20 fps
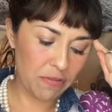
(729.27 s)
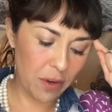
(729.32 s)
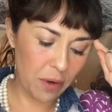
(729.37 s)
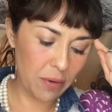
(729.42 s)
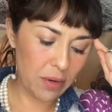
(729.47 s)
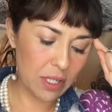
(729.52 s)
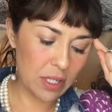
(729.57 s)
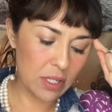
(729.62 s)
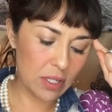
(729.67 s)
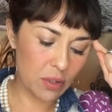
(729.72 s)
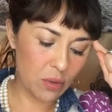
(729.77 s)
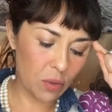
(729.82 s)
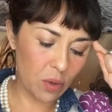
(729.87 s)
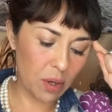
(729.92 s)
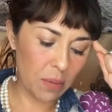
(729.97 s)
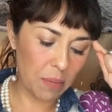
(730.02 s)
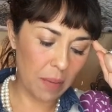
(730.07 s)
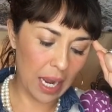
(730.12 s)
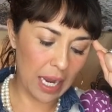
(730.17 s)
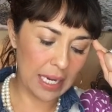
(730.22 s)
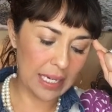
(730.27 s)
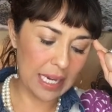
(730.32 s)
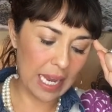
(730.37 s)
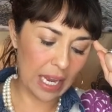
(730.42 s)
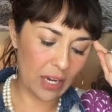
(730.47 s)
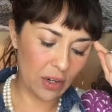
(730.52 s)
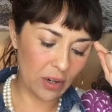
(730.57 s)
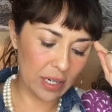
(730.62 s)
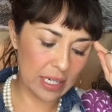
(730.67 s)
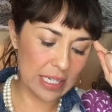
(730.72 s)
focus your mind
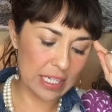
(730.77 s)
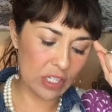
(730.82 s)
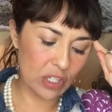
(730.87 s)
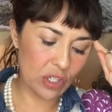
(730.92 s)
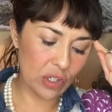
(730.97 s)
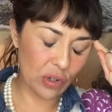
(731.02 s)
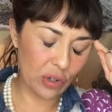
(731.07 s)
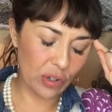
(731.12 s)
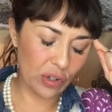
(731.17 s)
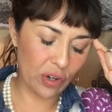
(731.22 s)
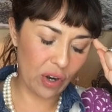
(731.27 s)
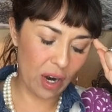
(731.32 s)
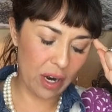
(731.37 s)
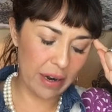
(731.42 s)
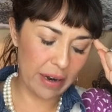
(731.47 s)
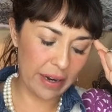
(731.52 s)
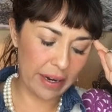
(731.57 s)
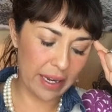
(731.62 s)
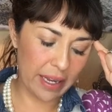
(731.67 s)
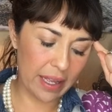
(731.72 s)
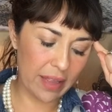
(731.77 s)
and your attention on your heart area.